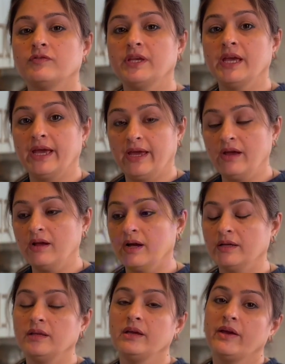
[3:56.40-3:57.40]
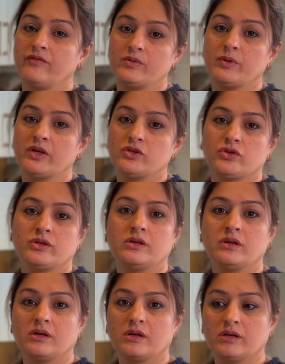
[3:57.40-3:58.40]
of the egg. I think everybody should
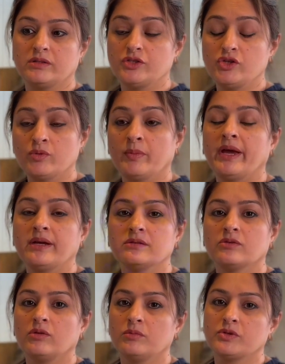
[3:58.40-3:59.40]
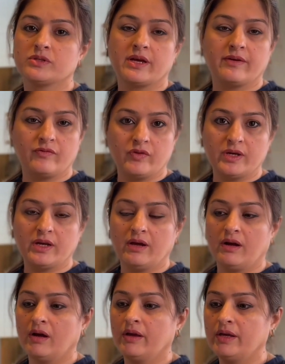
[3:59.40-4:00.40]
consume eggs almost every
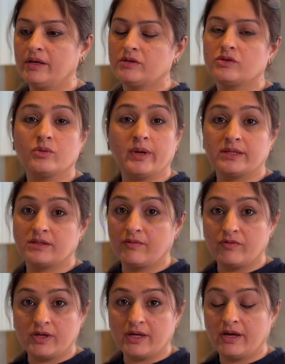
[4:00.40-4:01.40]
day. I eat 2 eggs every